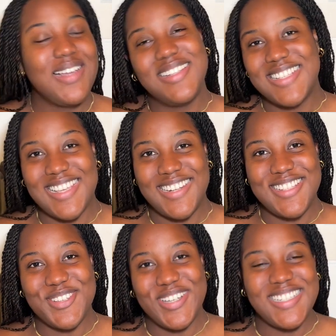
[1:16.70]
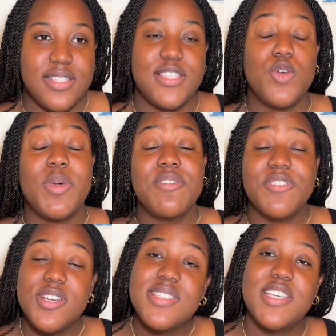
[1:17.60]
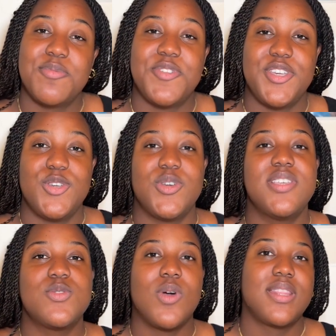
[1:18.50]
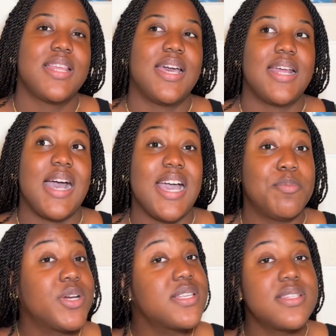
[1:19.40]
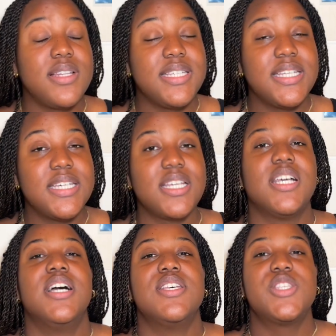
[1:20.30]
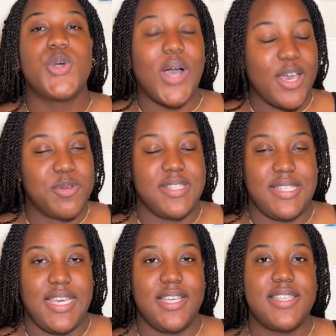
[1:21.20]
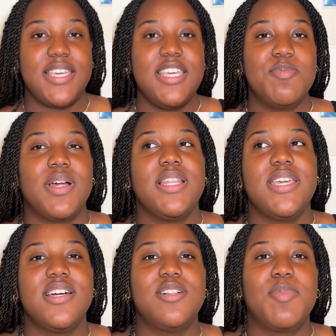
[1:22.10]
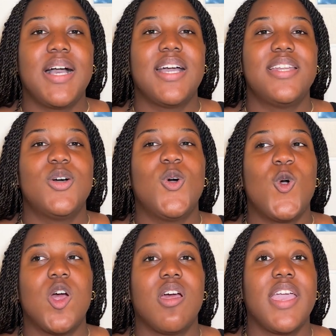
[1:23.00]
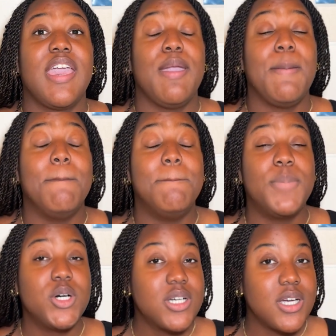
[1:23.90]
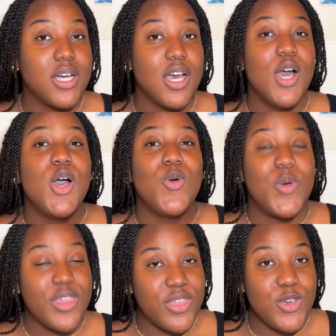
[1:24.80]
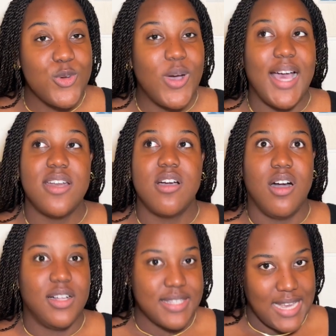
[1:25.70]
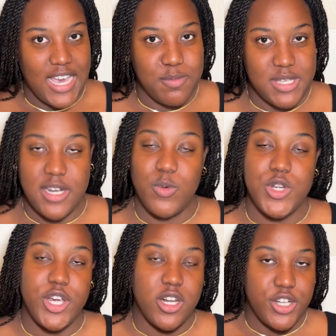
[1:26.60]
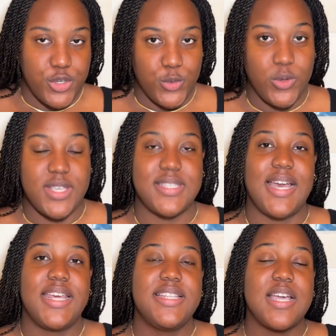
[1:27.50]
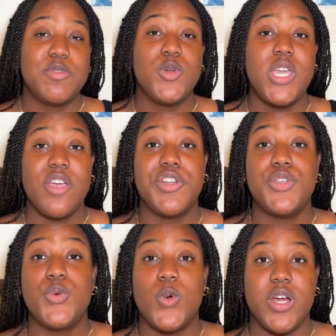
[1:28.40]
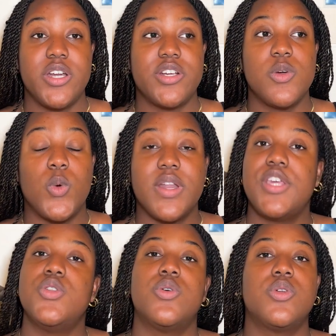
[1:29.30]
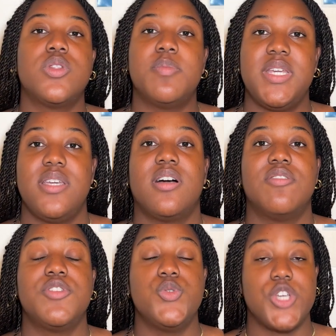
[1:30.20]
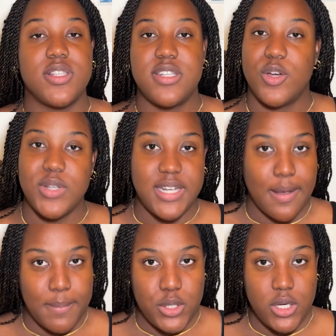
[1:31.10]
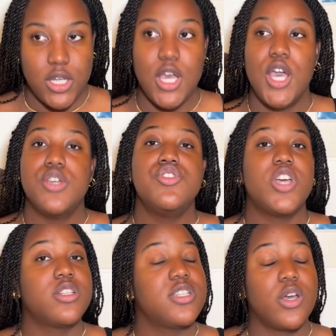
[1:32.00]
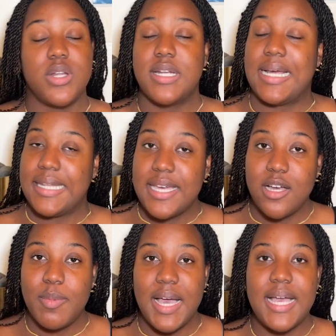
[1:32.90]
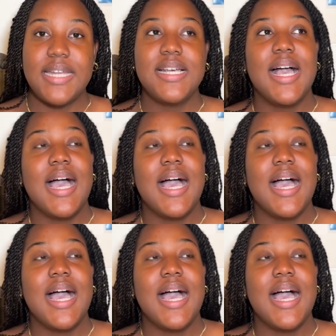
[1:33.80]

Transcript: let's get into it. So my first tip for you is one that I personally did. So I would say to keep a legal pad or a book with you at all times. And then what you're gonna do is that anytime you hear a new word or a word that you don't know the meaning of, you jot it down in that book, you jot it down on that legal pad,